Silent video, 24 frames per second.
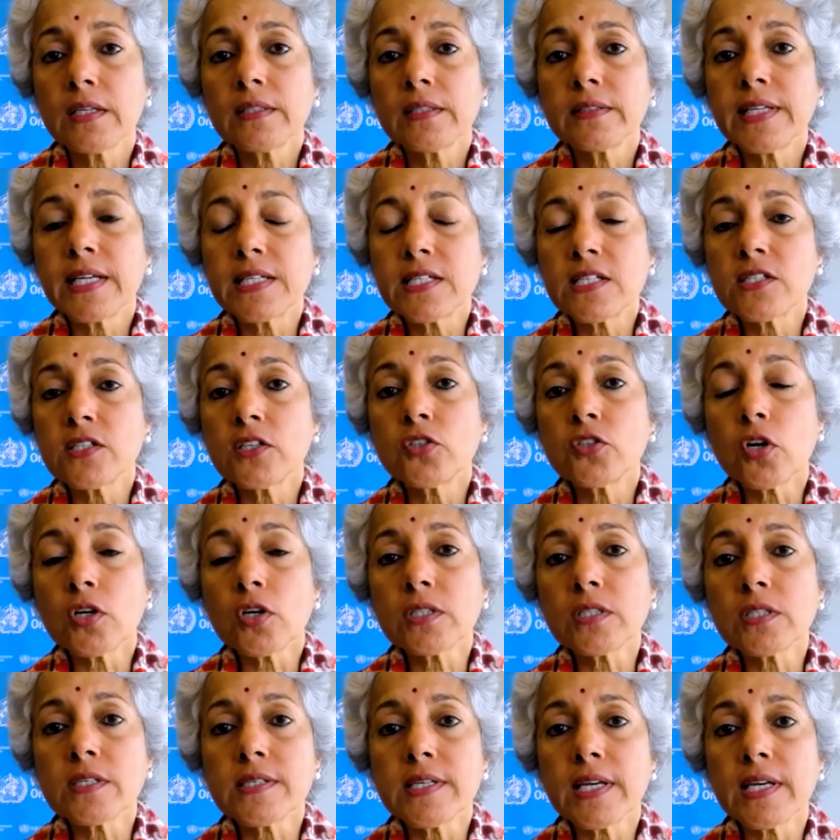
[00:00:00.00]
that is the
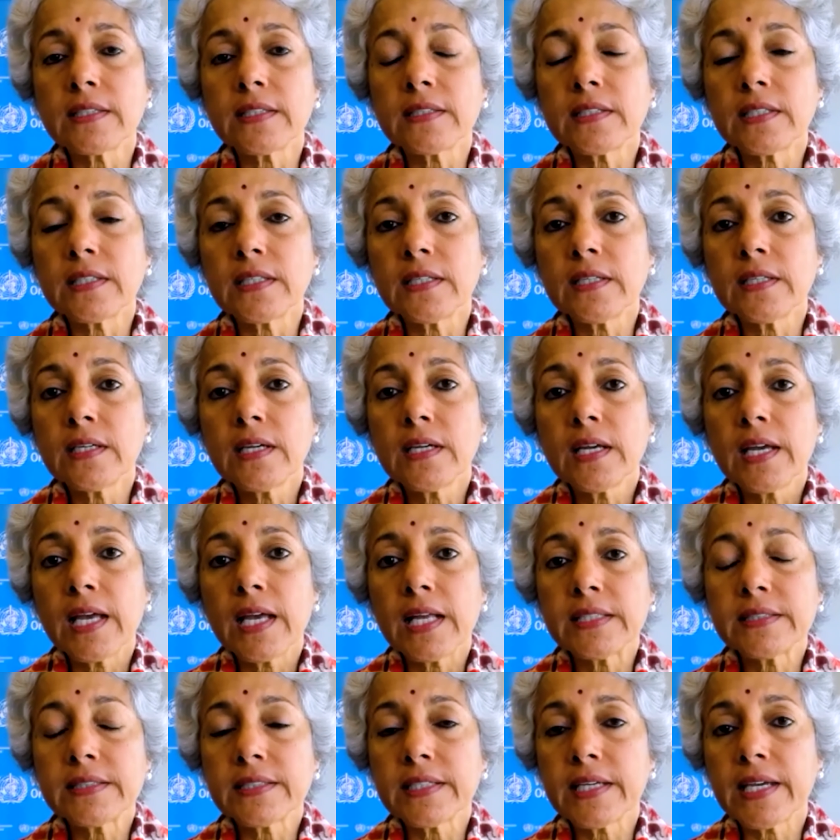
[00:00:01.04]
doctors and the
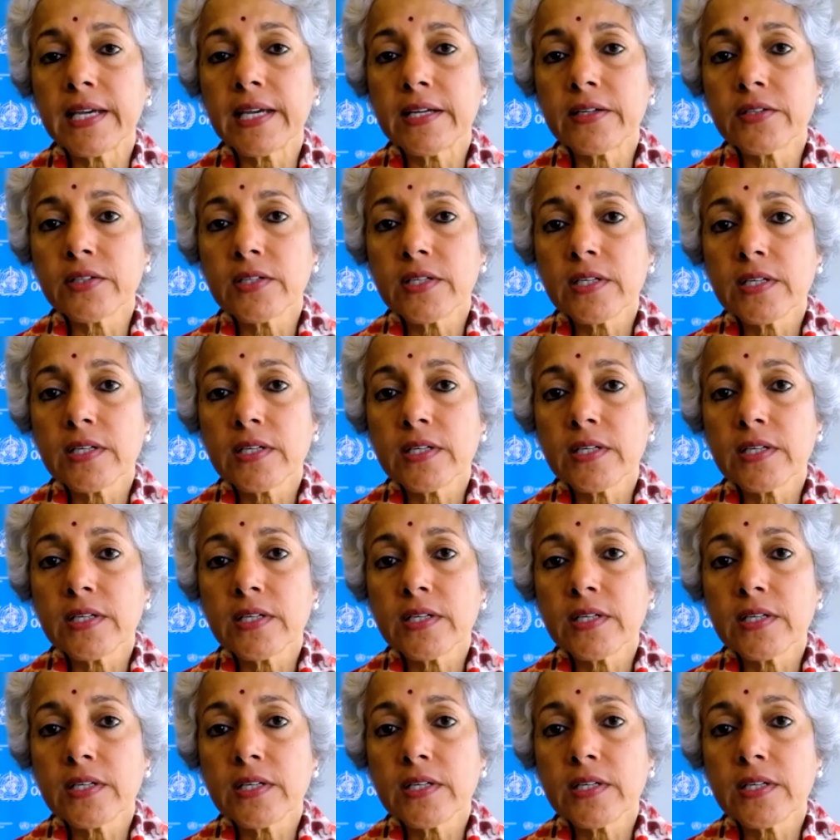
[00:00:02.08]
healthcare